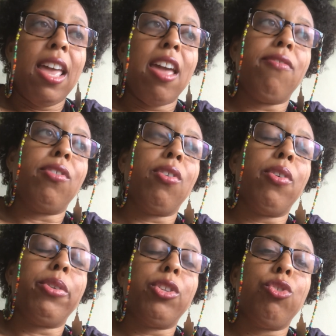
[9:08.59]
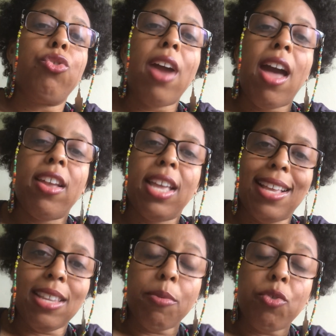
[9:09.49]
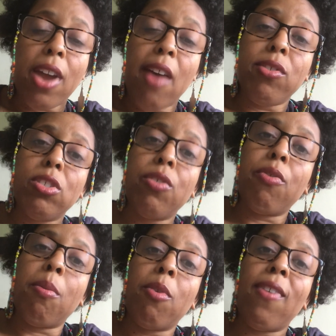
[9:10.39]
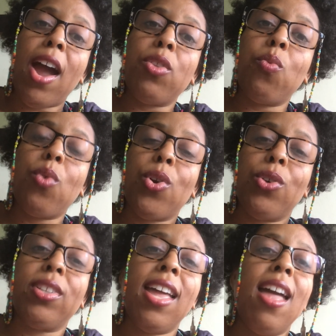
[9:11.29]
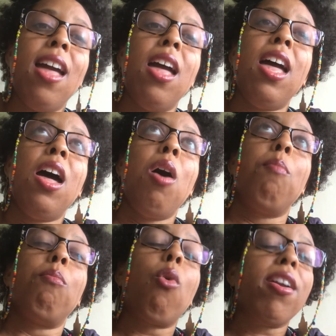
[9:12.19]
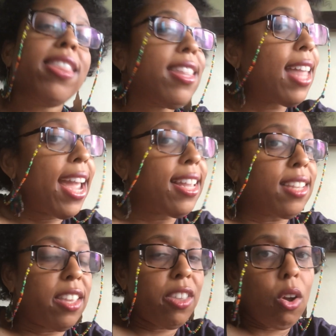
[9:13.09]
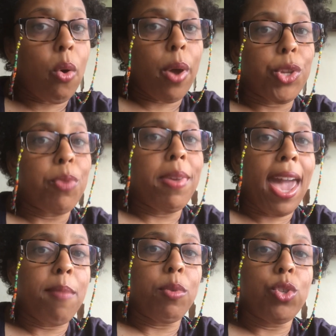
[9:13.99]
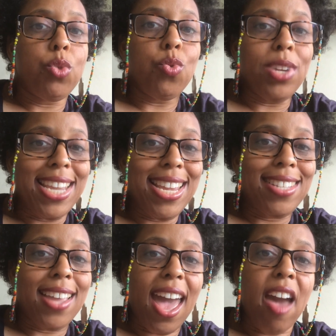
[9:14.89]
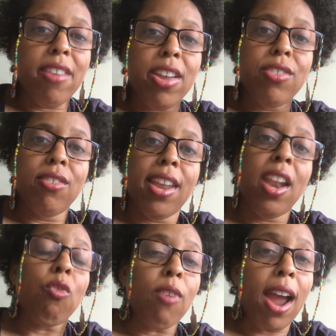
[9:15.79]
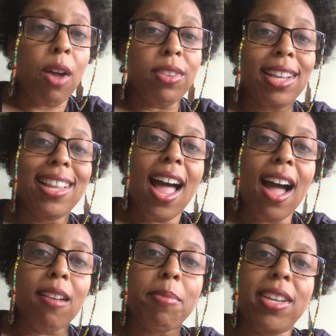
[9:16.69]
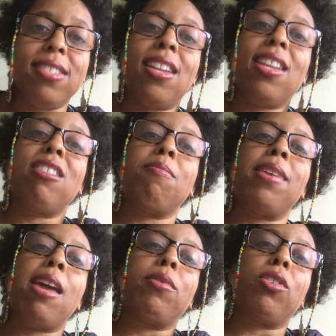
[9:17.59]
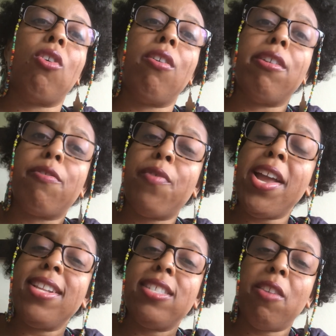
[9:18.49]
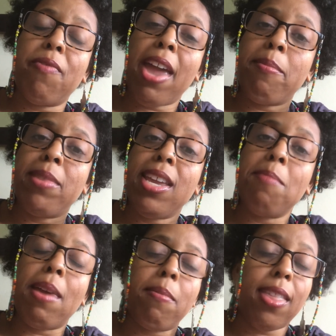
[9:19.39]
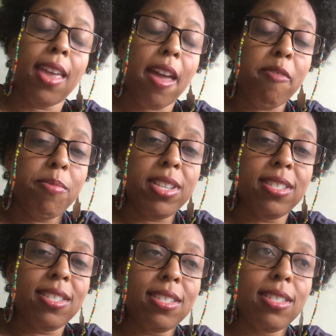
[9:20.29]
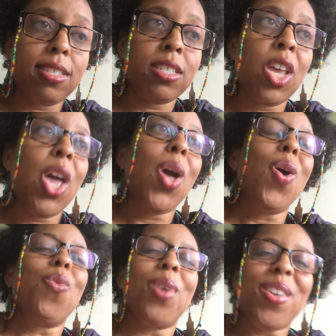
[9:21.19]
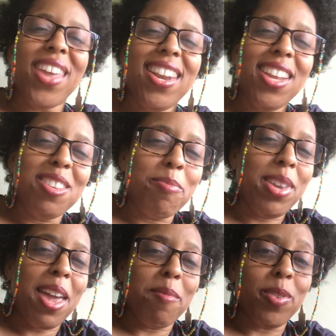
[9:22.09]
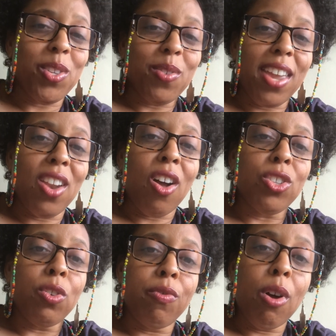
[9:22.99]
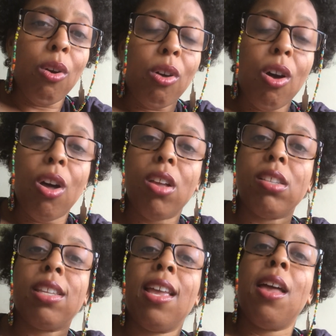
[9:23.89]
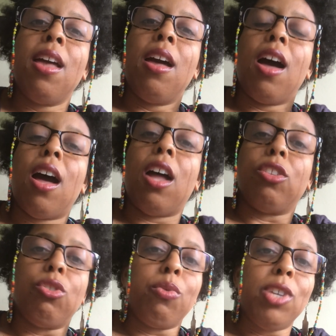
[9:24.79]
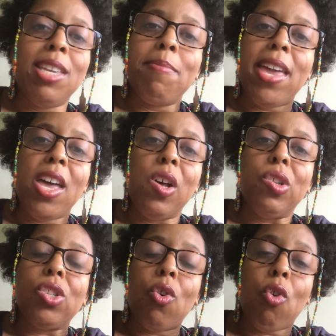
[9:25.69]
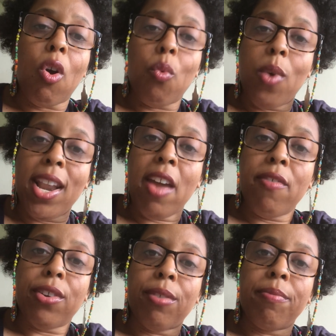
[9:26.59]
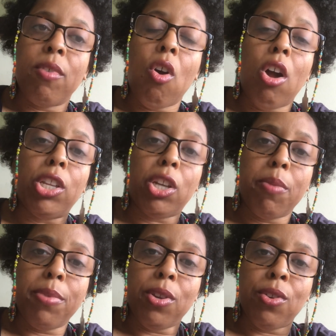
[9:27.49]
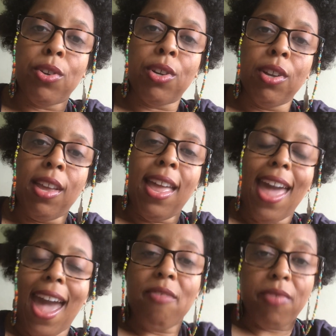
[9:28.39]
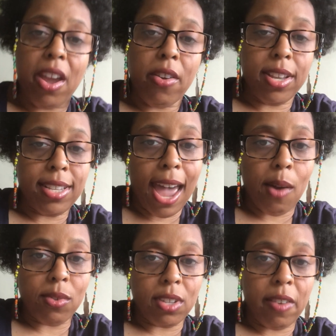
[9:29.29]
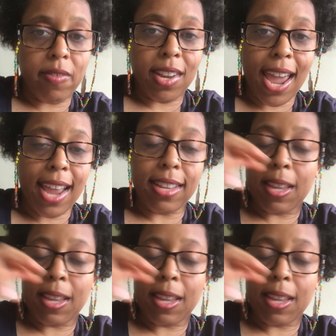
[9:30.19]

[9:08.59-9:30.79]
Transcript: If you're going to accept travelers from around the world, more than likely they're going to be able to need to have internet around the clock, because they need to be able to call their friends, their family. Maybe they have businesses where they need to be able to get onto phone calls, do emails, or whatever on the computer at various hours of the night.